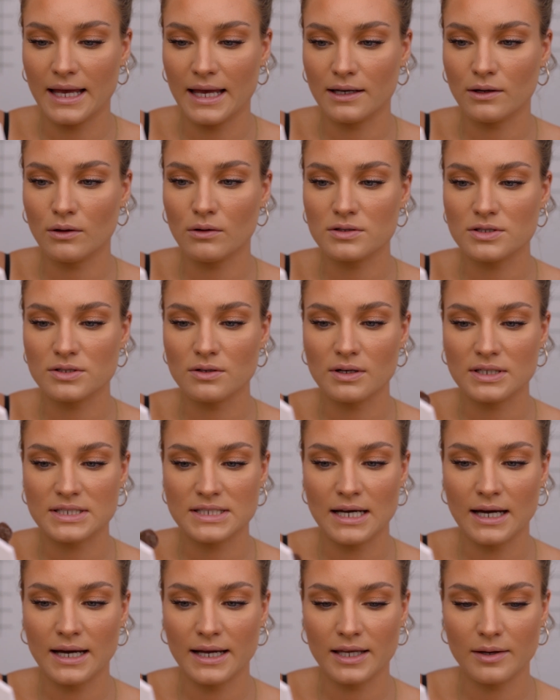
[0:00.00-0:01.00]
And also a
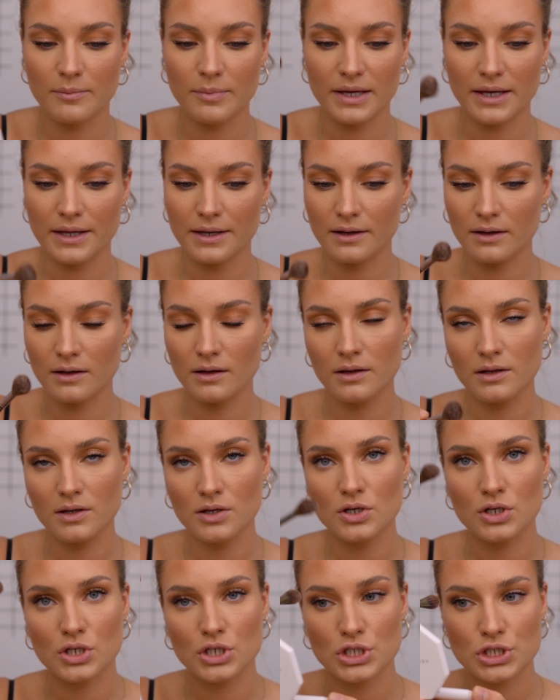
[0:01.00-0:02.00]
tiny bit
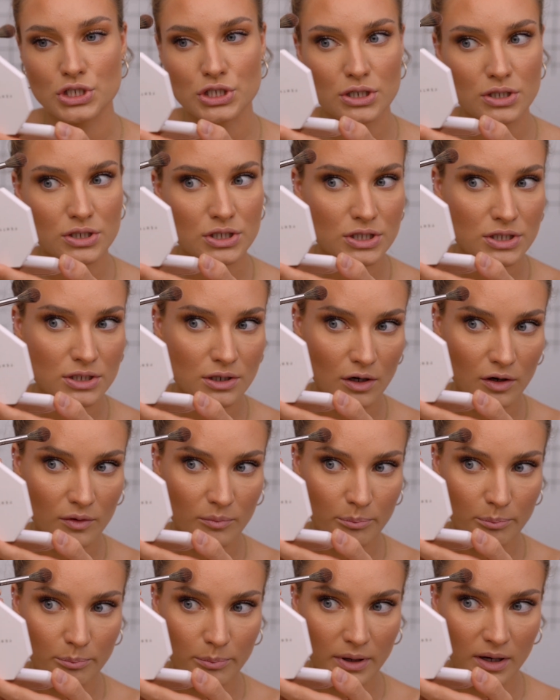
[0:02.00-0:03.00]
just
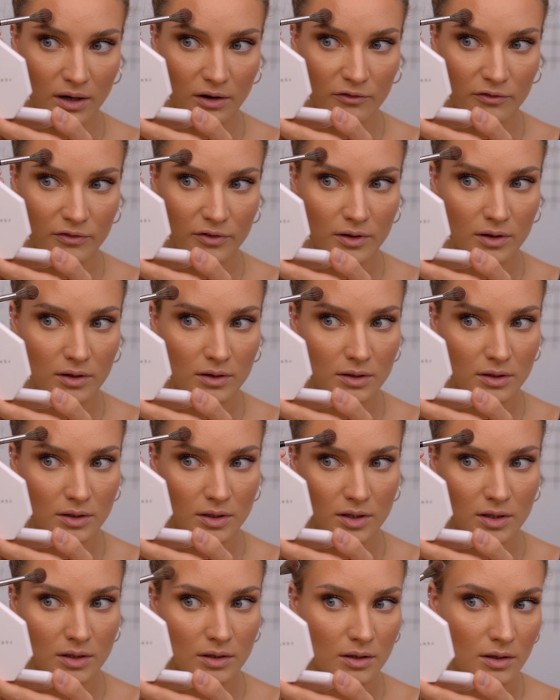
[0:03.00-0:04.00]
above
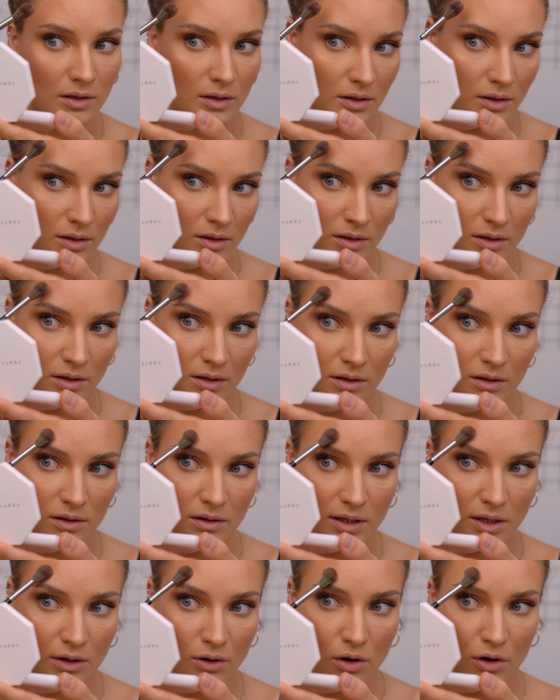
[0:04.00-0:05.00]

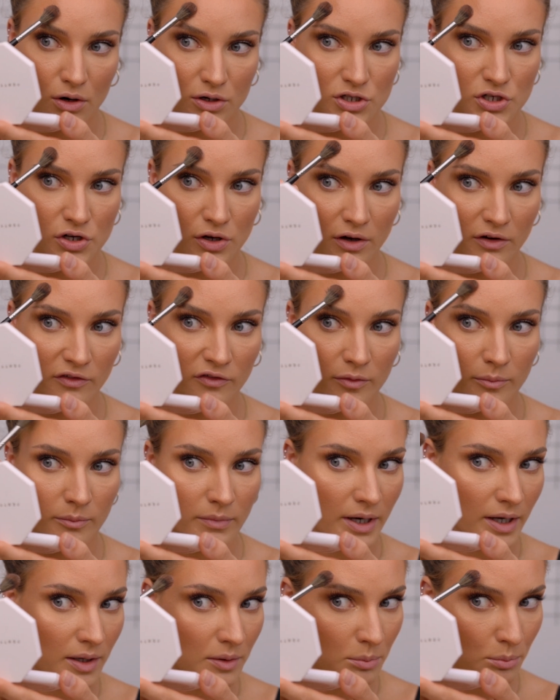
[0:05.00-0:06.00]
the arch of
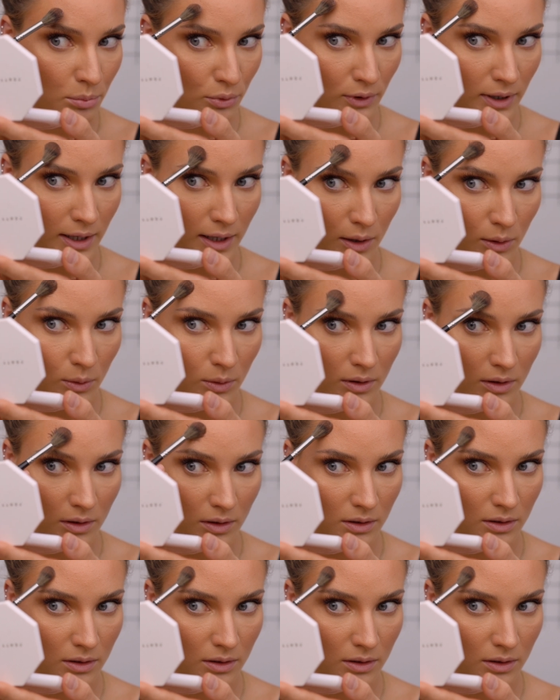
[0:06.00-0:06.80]
my brow.